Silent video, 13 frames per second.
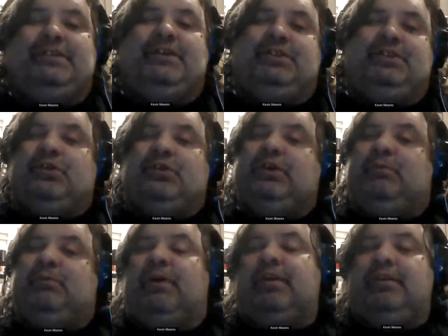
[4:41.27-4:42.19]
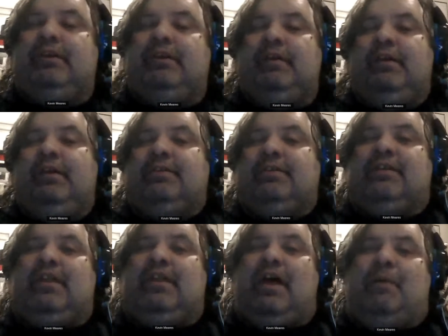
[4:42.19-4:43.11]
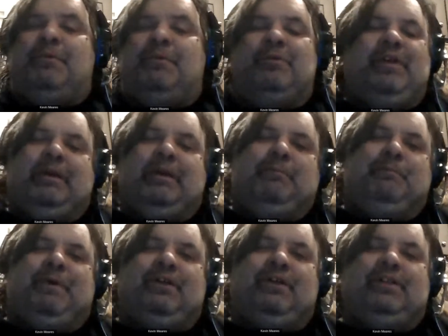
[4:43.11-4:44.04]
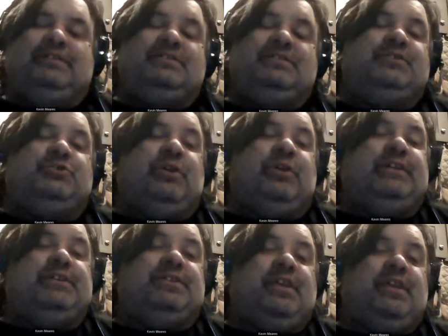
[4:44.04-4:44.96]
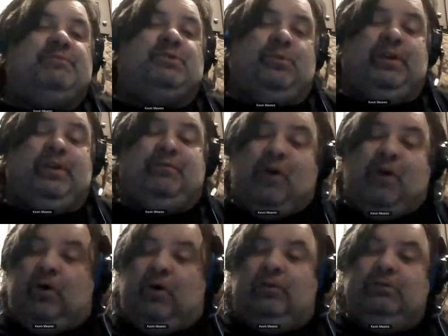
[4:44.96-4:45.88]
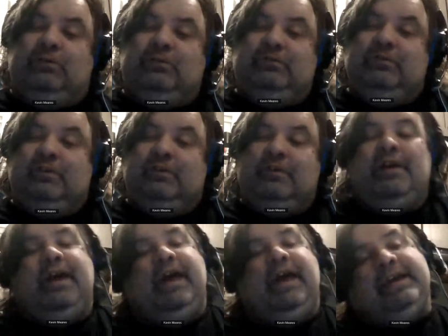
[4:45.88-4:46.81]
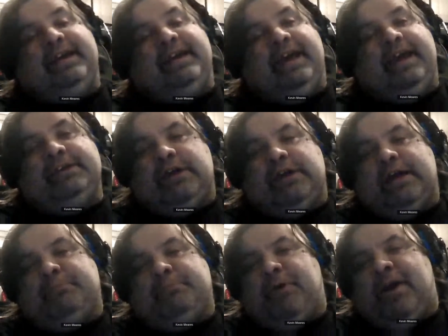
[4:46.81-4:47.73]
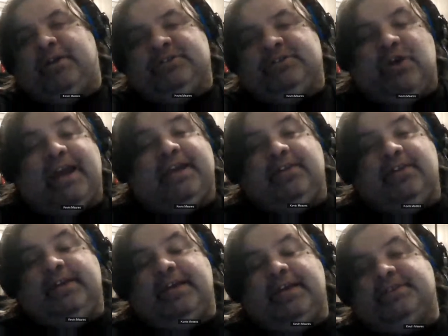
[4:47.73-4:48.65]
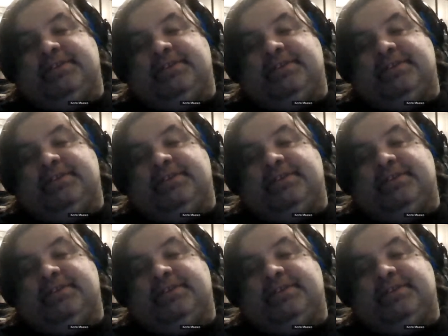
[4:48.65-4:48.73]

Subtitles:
1931, that a movie billed as the strangest love story of all, a.k.a. Todd Browning's Dracula,